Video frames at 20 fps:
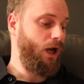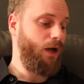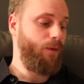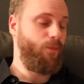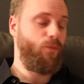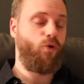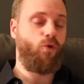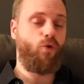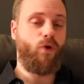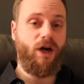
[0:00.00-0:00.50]

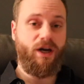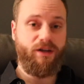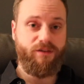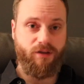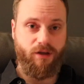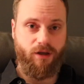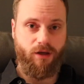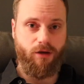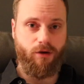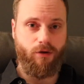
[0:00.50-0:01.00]
I'm right
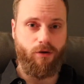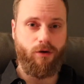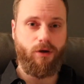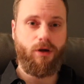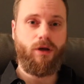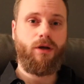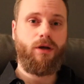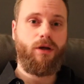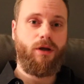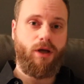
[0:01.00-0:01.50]

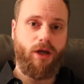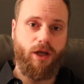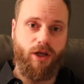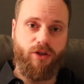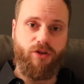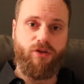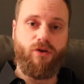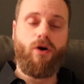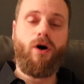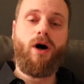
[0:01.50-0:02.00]
here
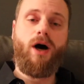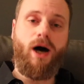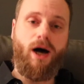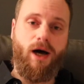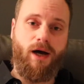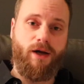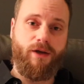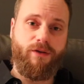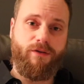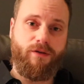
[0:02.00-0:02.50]
in your
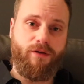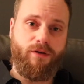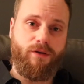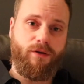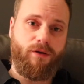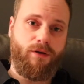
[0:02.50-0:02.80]
heart."